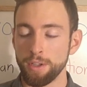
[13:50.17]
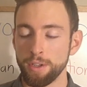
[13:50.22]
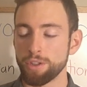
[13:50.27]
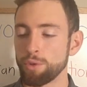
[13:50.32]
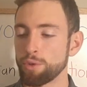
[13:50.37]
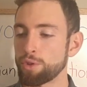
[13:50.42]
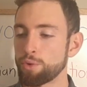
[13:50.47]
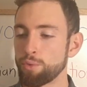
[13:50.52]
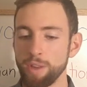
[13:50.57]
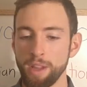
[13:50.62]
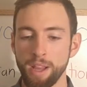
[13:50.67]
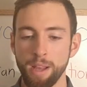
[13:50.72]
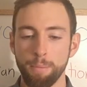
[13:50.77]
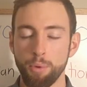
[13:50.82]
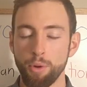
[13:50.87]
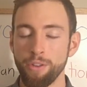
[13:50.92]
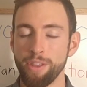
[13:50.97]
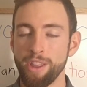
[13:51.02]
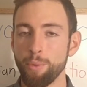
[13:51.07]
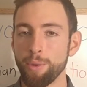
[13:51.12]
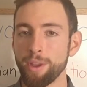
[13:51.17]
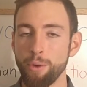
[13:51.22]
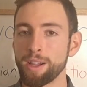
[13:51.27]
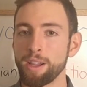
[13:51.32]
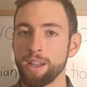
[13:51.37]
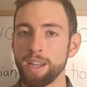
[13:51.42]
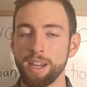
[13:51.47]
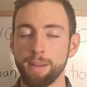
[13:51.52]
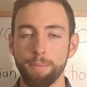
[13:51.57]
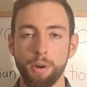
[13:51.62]
So it's really important that we
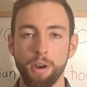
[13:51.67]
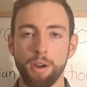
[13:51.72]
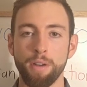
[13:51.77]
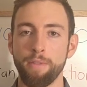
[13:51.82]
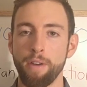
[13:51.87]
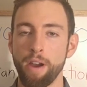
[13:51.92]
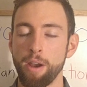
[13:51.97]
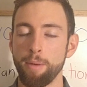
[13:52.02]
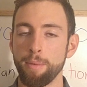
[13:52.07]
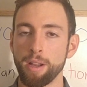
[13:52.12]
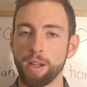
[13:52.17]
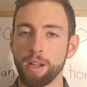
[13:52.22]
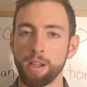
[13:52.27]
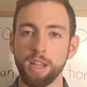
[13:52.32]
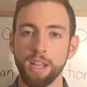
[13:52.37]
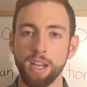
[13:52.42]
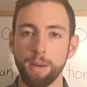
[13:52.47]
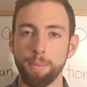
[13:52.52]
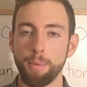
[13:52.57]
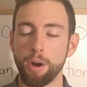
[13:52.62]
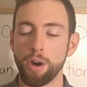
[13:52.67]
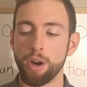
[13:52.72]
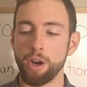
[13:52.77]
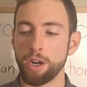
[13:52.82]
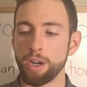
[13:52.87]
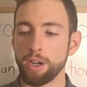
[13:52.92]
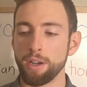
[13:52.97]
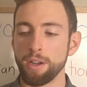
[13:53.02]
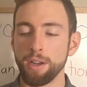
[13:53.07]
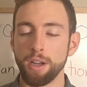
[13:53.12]
clean up our environment, clean up
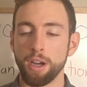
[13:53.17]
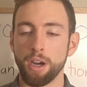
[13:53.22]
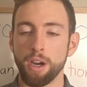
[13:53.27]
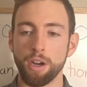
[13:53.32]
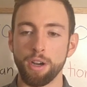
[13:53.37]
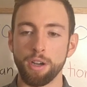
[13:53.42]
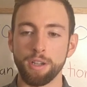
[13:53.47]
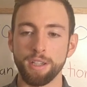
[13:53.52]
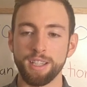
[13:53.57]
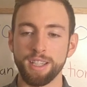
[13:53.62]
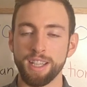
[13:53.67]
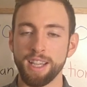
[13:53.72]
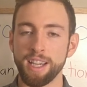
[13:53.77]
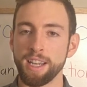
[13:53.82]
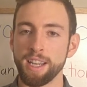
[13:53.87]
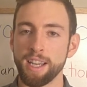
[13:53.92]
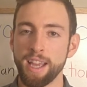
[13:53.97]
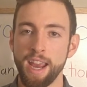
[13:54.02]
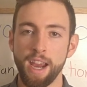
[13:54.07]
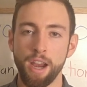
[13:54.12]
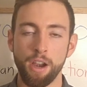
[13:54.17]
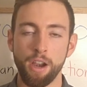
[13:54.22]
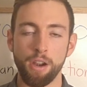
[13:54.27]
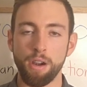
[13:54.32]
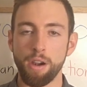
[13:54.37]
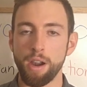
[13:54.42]
our skincare,